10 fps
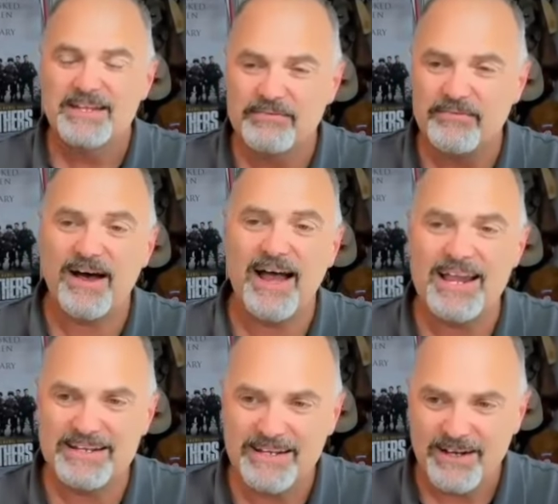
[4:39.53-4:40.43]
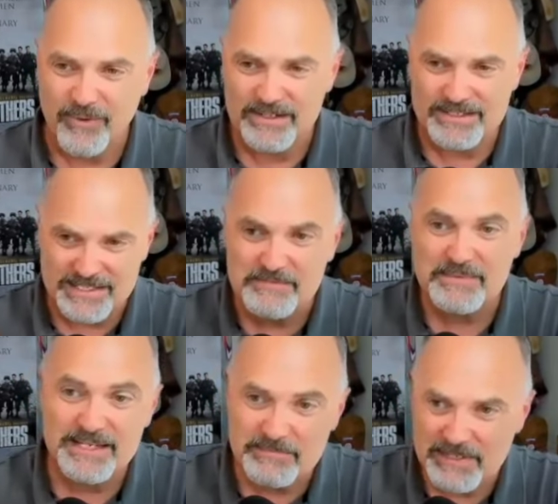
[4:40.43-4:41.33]
Define what does
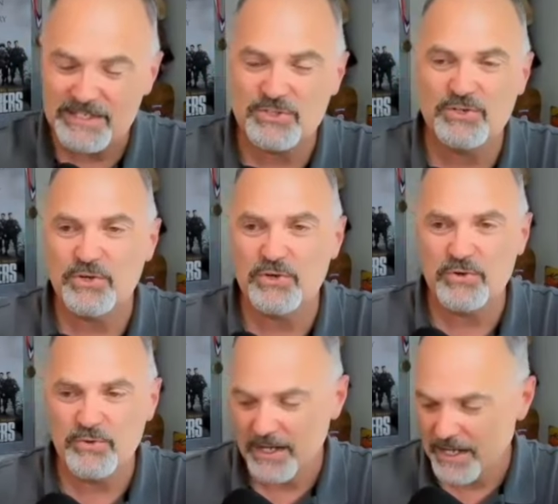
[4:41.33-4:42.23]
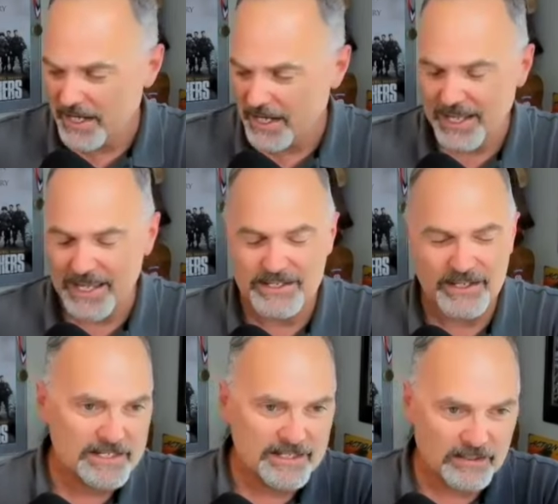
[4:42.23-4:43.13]
MDM mean to you, and and,
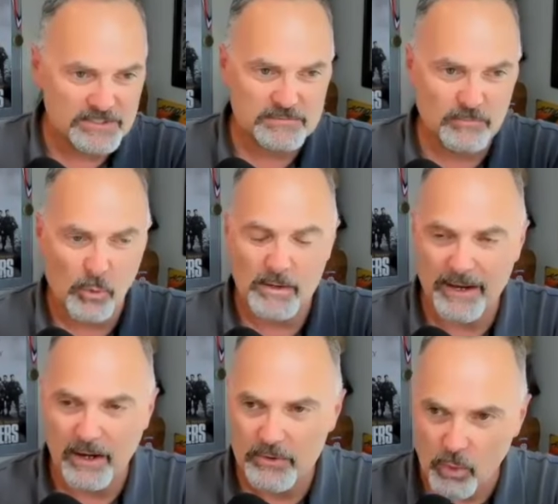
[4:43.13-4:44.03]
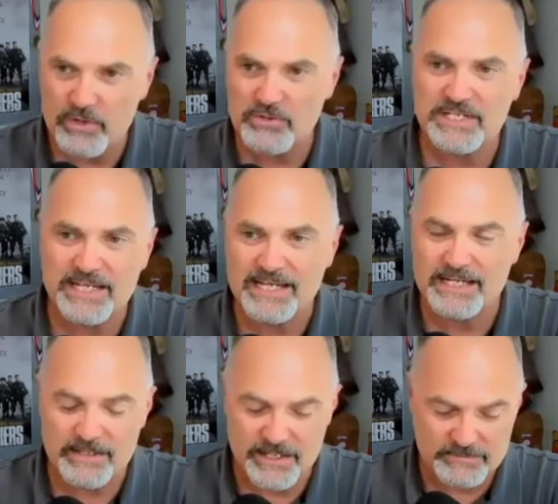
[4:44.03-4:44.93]
and tell us more about what are you
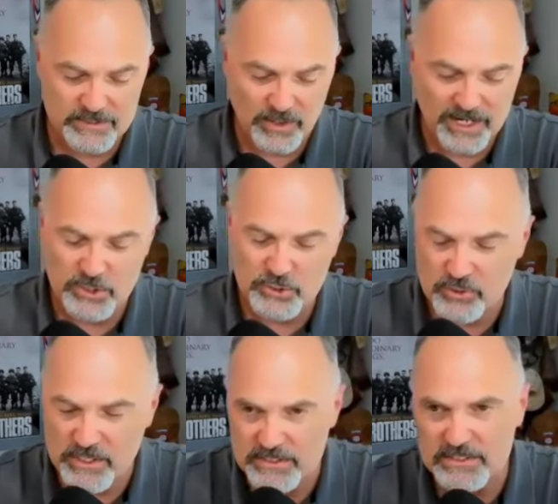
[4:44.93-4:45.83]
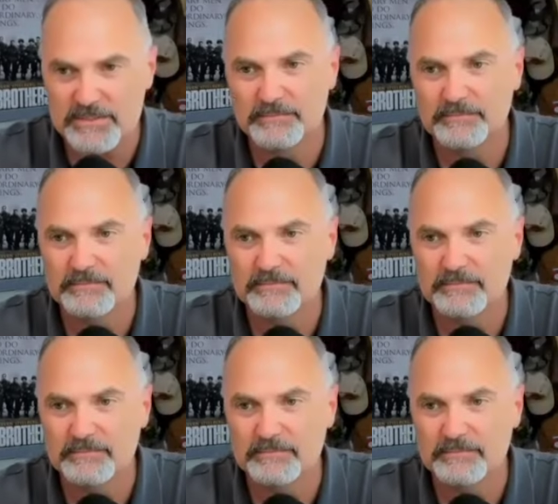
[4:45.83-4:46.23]
seeing and, and what kind of trends